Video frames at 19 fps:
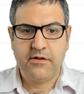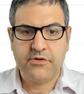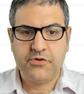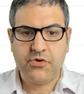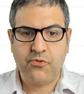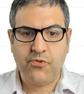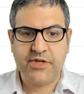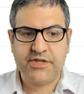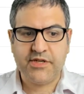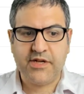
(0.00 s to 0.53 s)

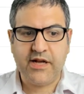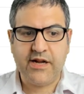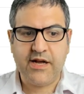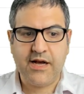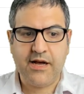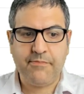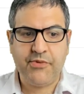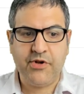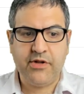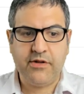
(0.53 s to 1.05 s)
so what's gonna
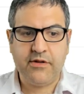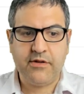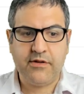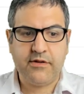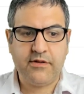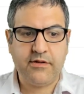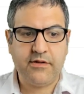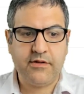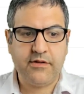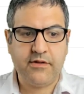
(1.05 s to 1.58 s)
happen?
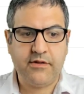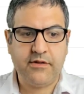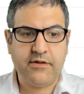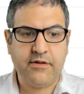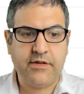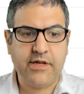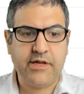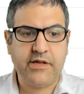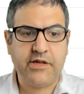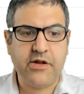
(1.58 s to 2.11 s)

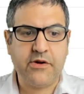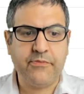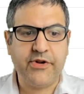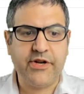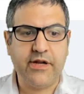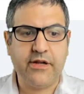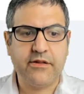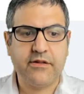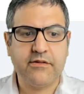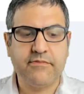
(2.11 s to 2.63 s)
Then
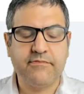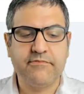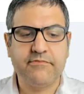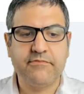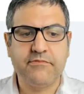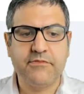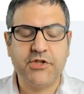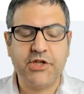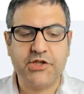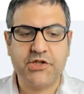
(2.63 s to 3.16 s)
terminate.
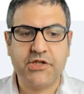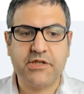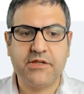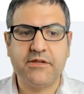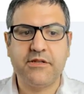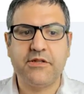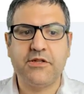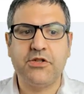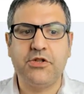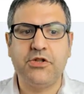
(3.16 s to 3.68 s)
Just
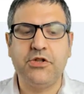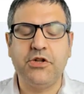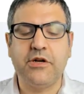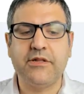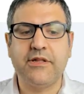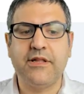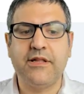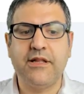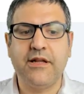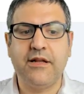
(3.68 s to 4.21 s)

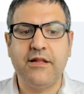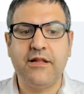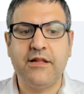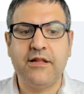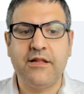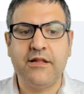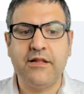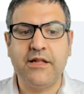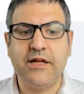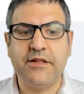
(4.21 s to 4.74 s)
don't
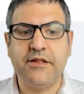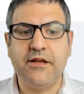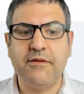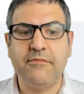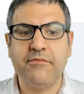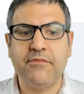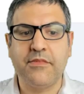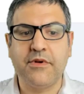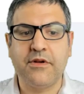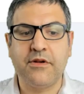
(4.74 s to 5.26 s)
let
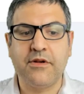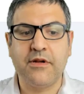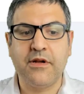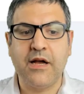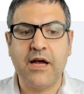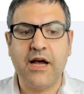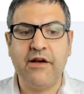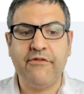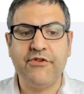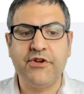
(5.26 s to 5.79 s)
them
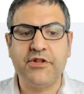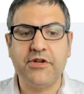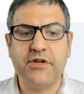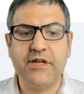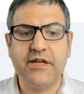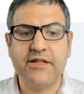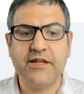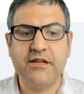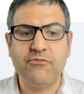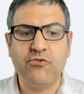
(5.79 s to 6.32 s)
have
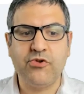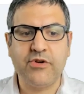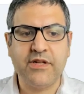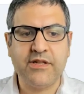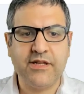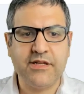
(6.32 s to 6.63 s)
internet anymore. Is